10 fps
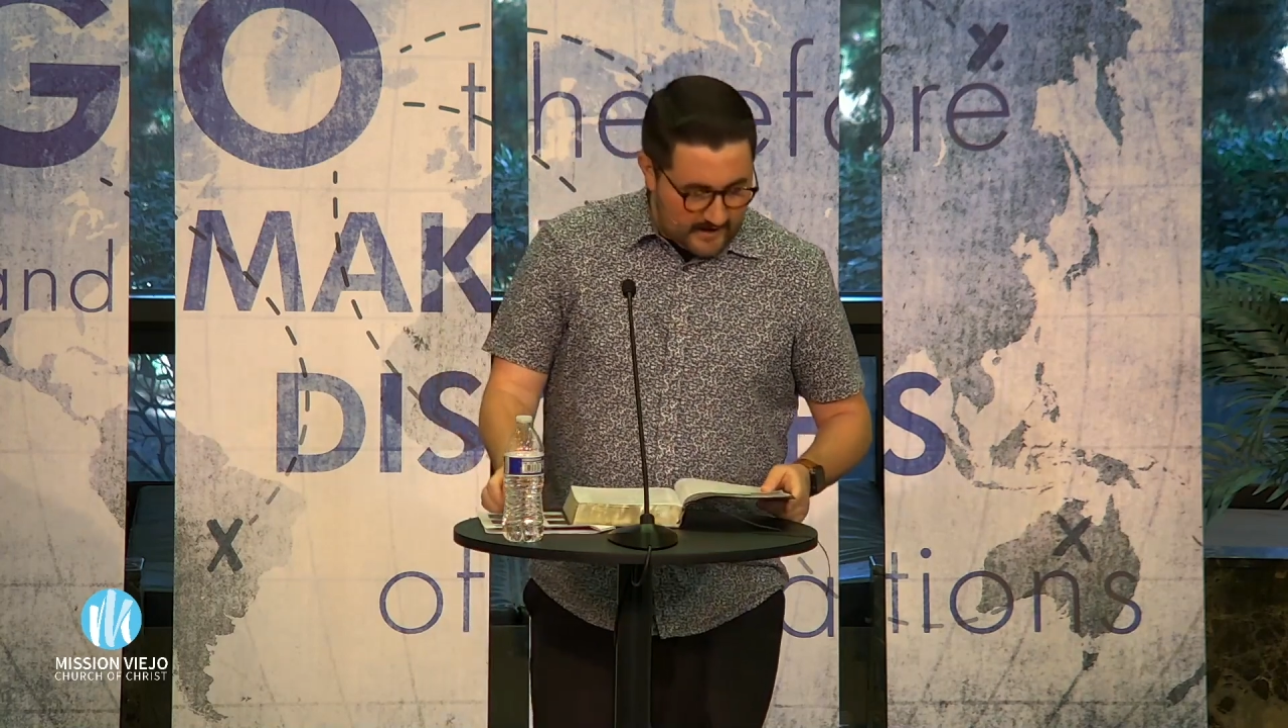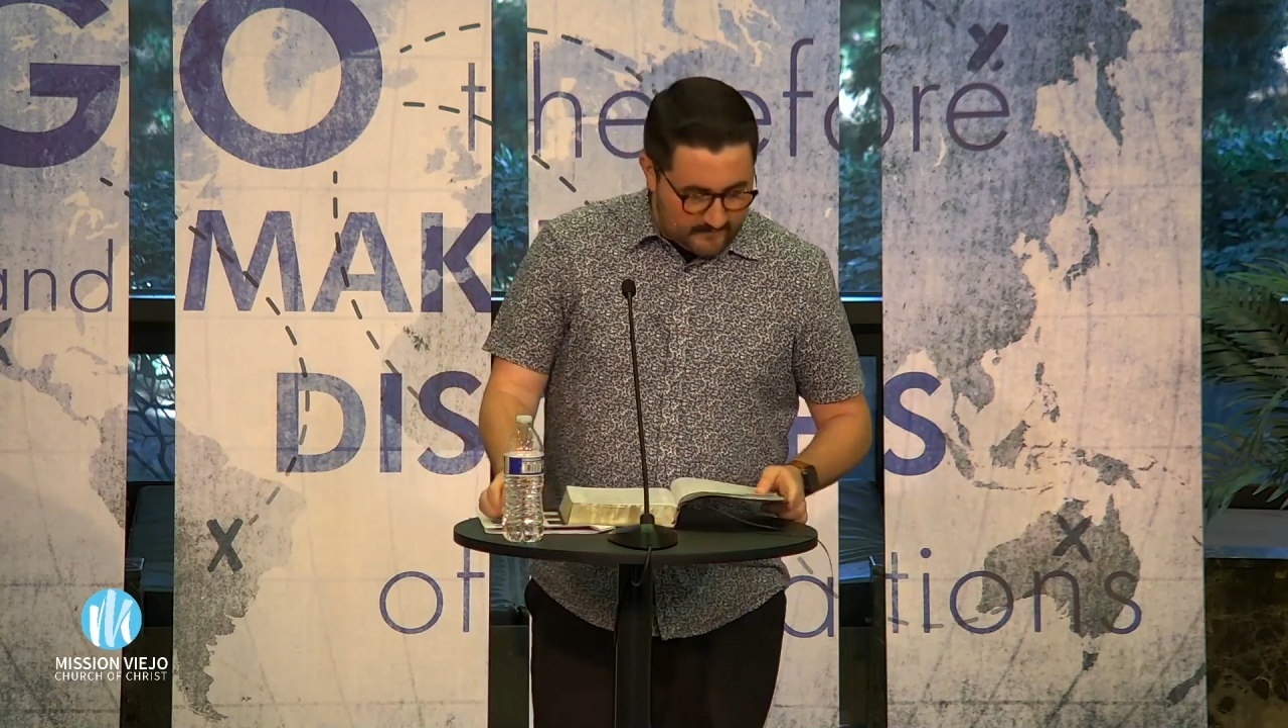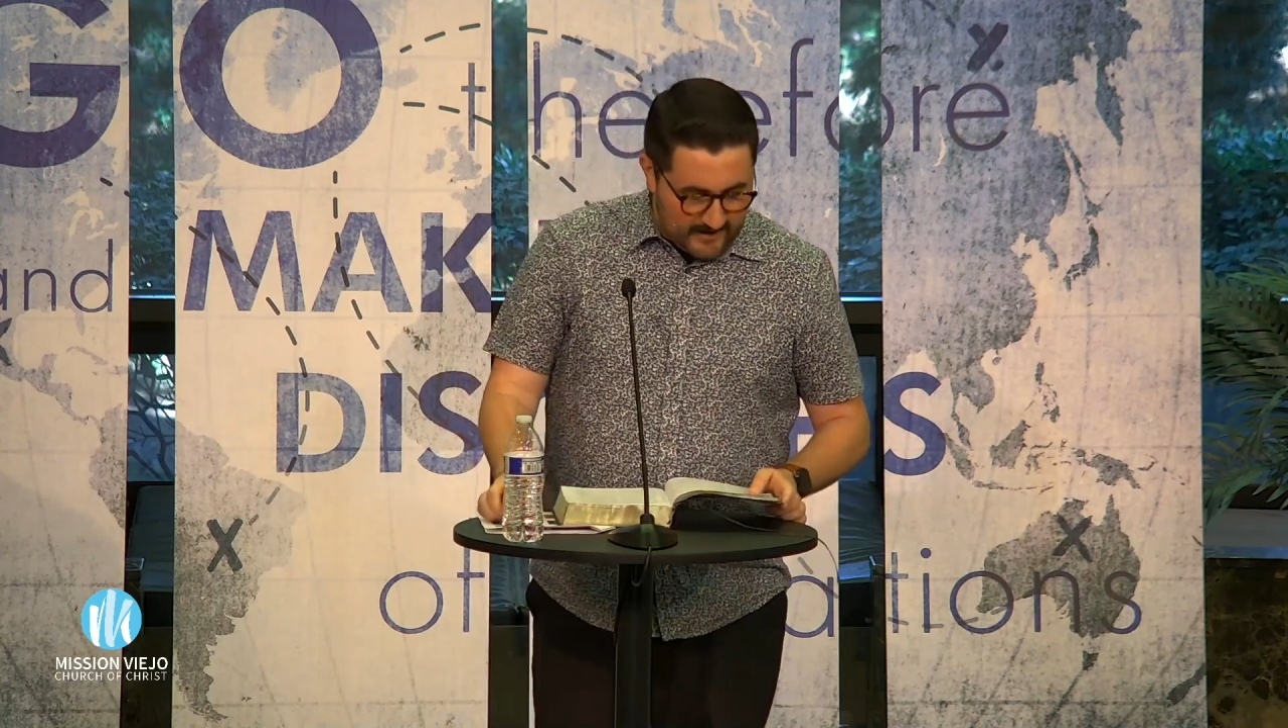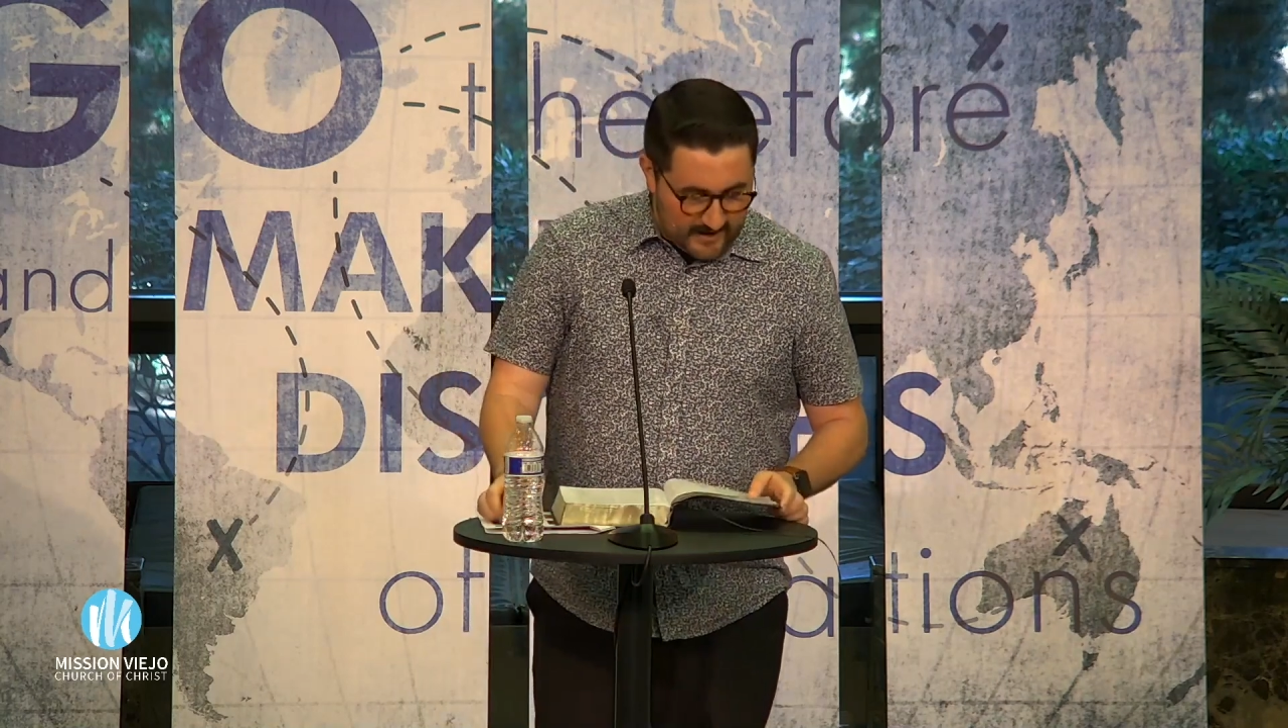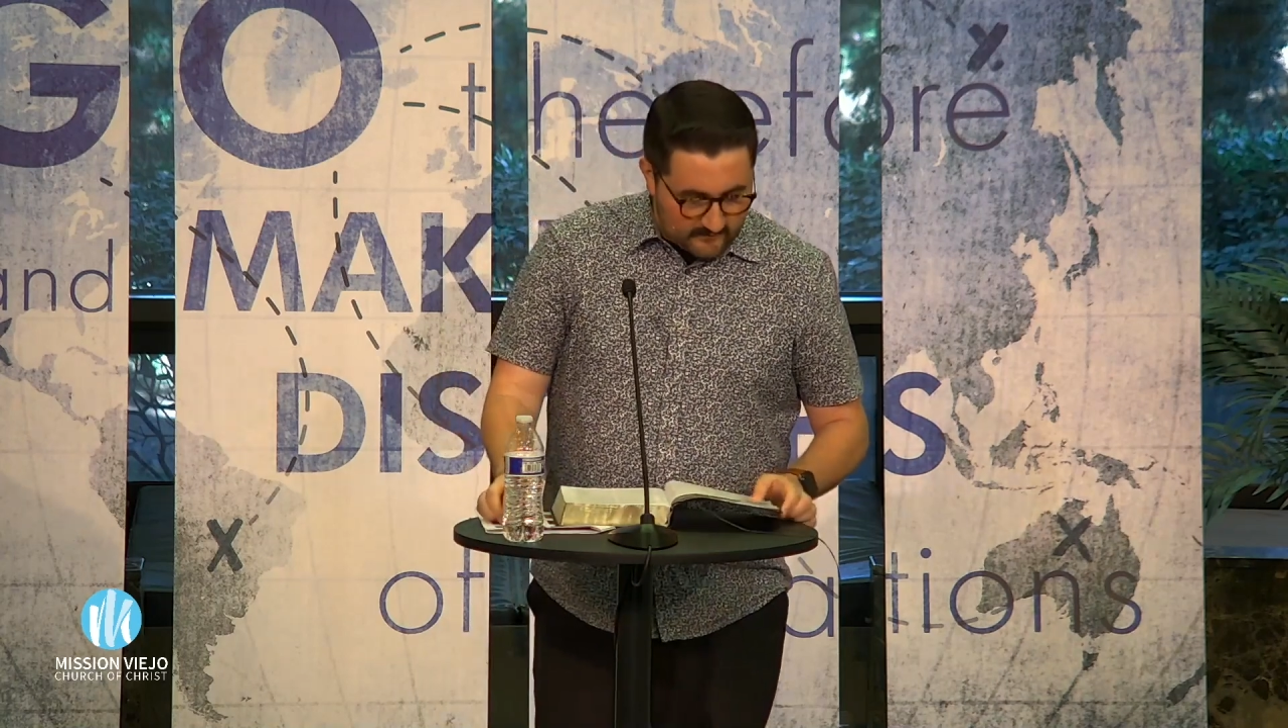through 9,